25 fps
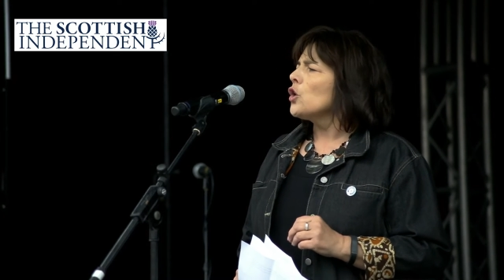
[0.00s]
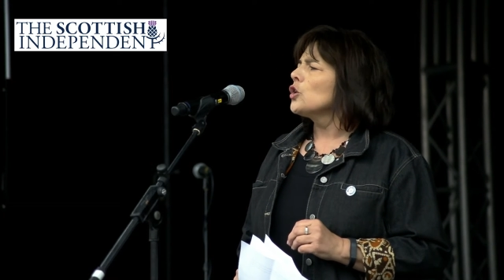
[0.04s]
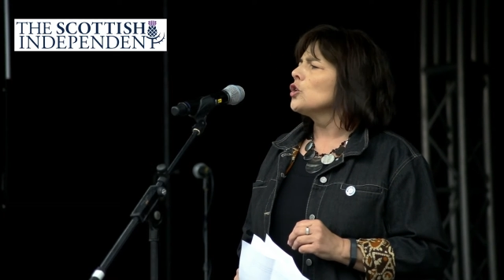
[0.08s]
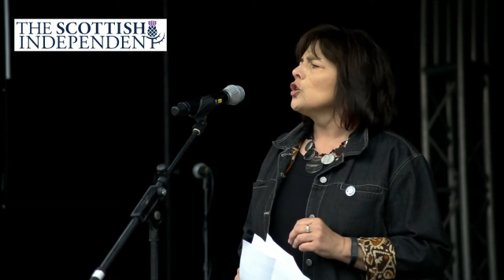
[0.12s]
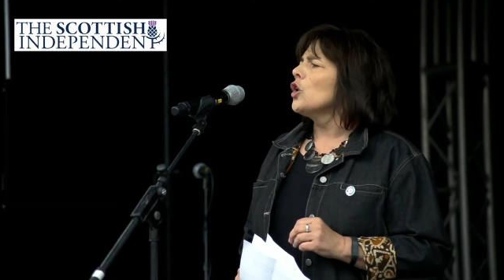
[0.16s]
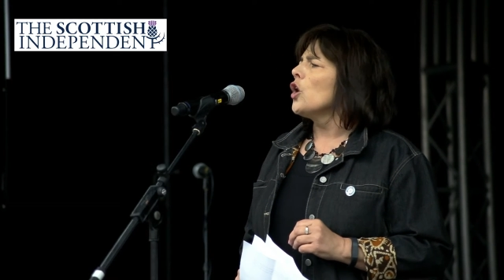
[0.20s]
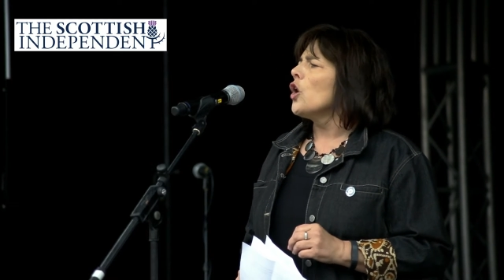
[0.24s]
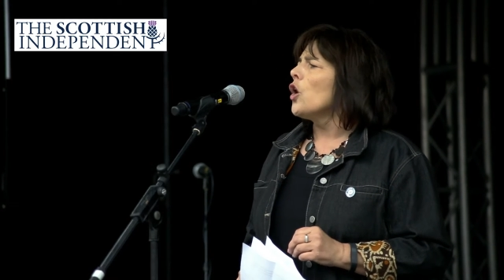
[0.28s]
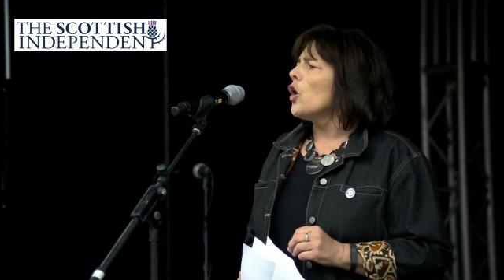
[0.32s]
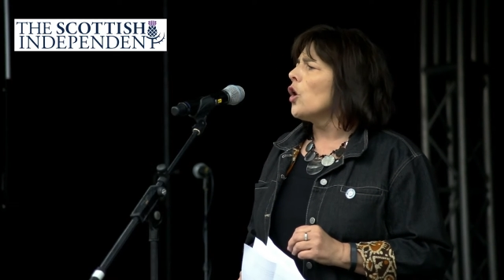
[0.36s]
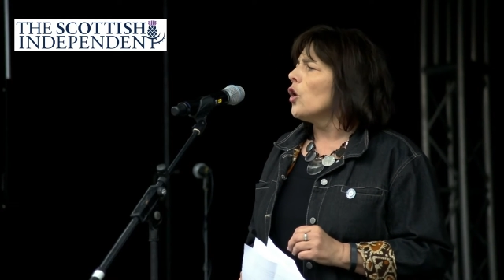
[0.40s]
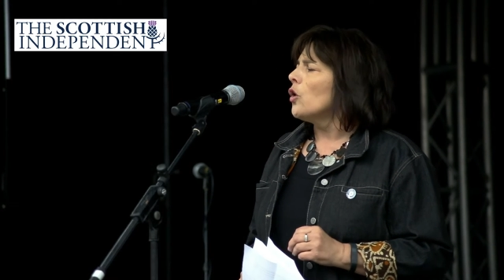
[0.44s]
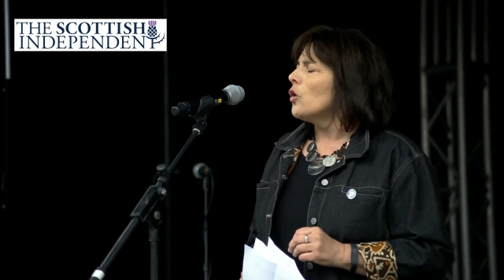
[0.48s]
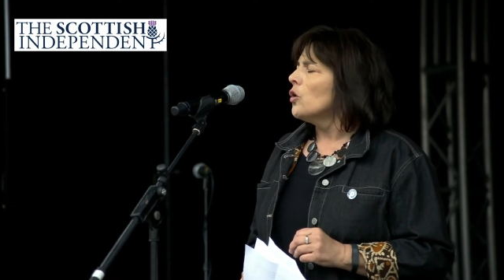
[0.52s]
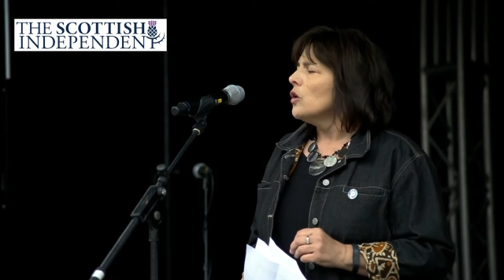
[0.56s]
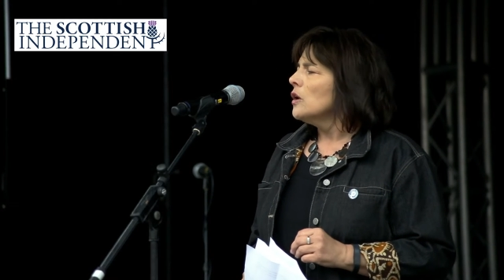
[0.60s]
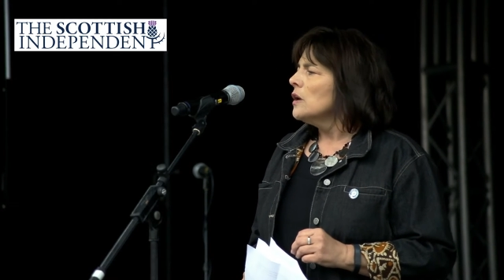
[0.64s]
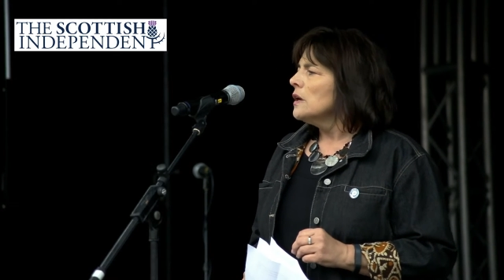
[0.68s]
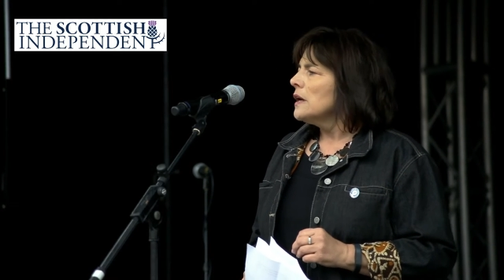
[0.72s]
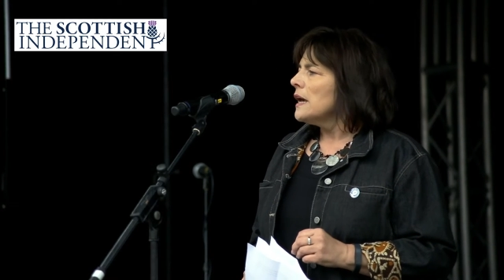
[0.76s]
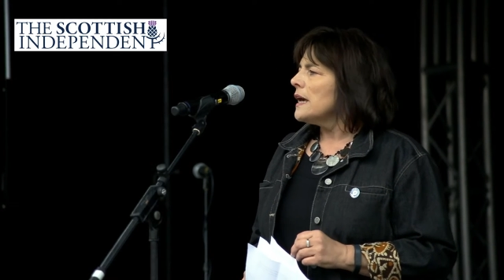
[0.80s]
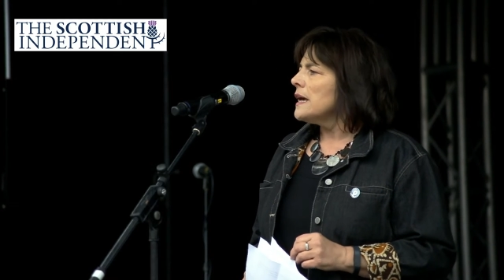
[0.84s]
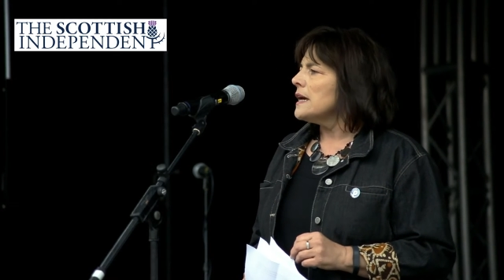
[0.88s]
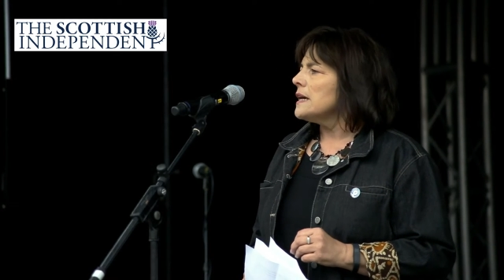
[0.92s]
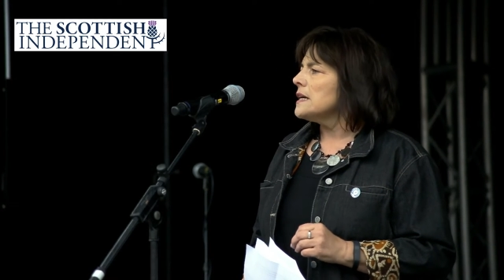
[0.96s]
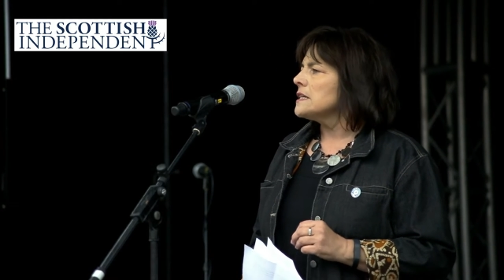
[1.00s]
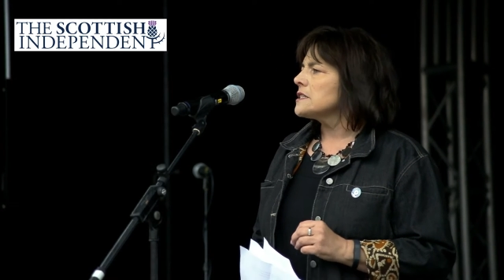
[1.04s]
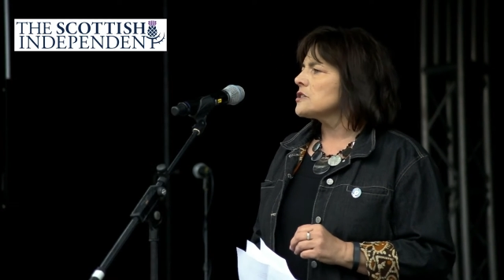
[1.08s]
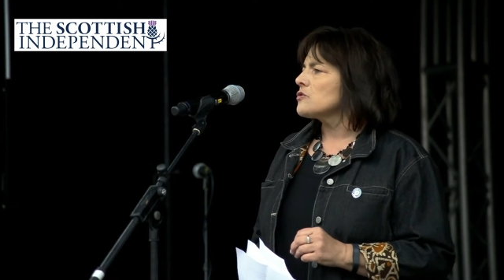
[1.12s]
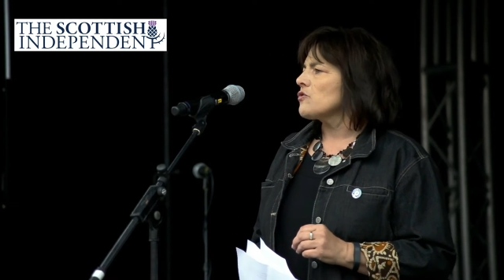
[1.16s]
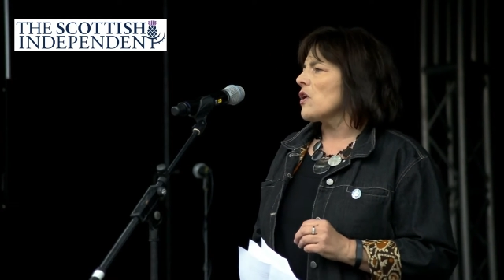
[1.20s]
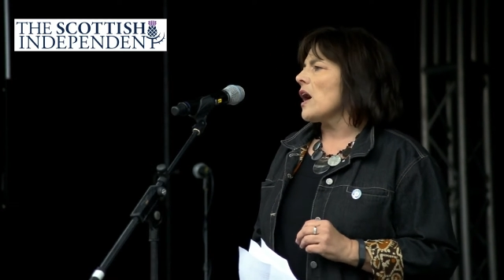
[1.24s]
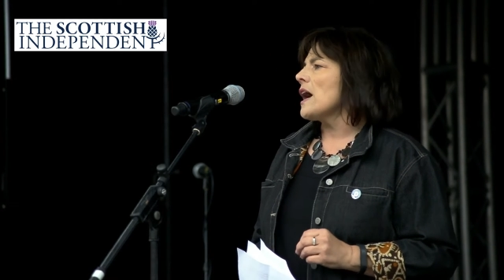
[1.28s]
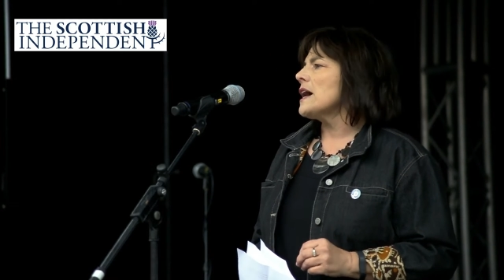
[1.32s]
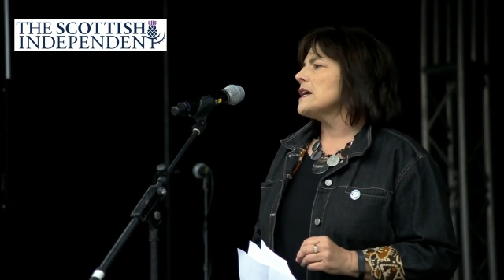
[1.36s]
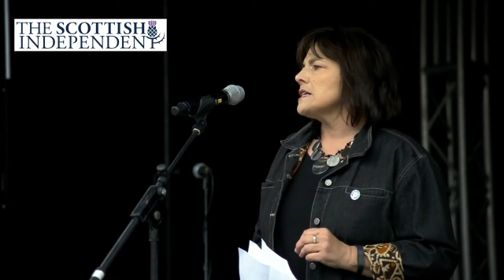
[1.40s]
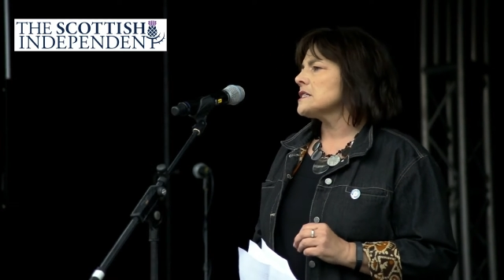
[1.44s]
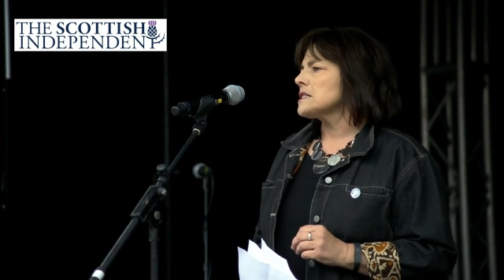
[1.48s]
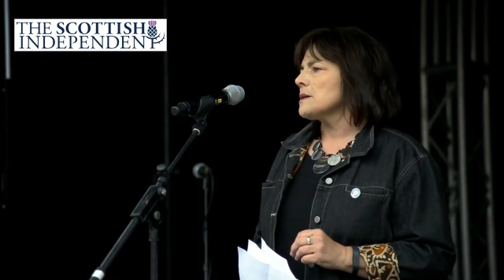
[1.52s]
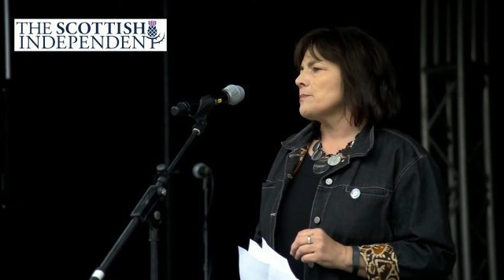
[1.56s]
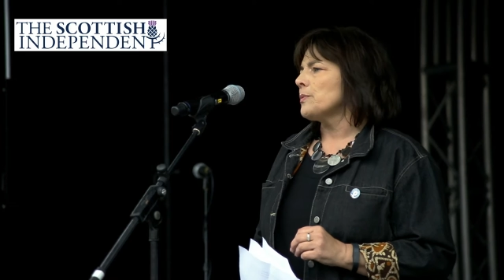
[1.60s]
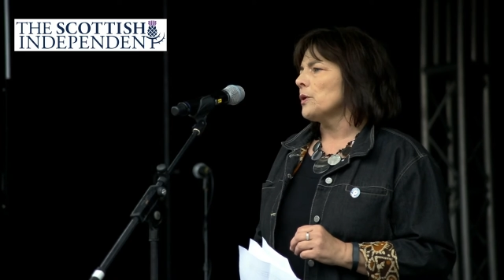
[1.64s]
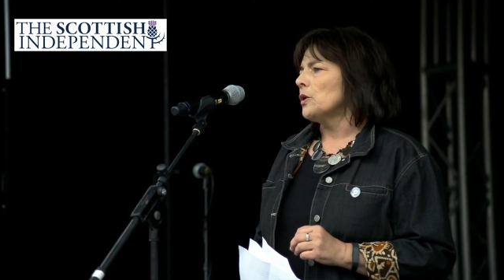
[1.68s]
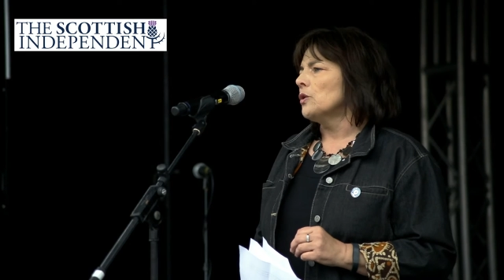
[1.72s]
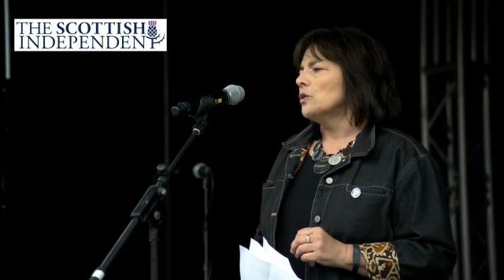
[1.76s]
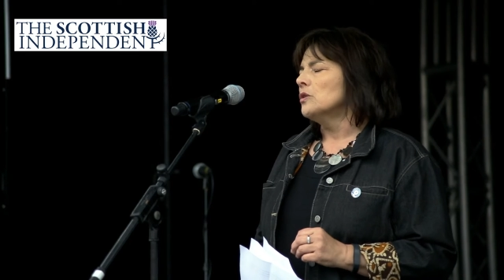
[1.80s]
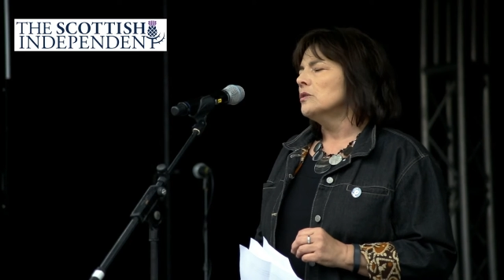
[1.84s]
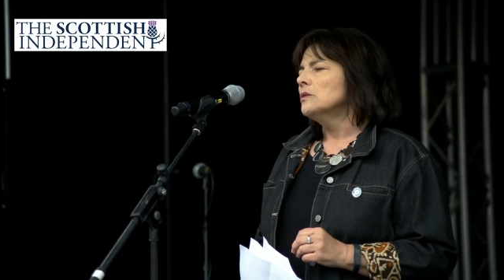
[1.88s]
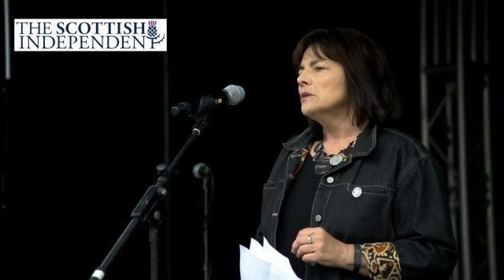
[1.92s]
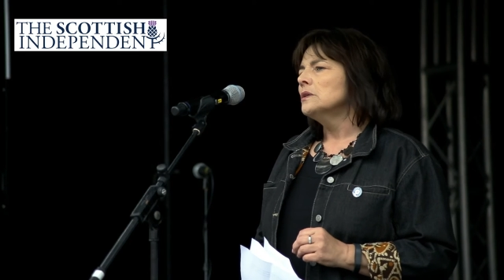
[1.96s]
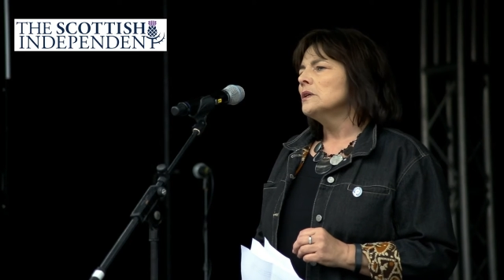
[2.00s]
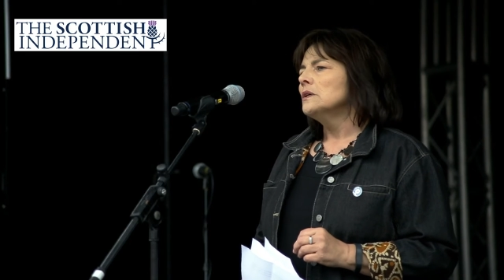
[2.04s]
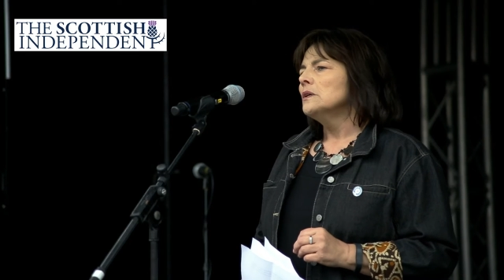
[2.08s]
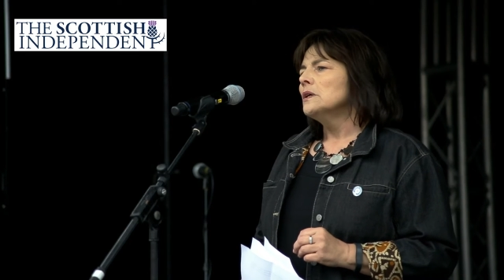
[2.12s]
low it is risible,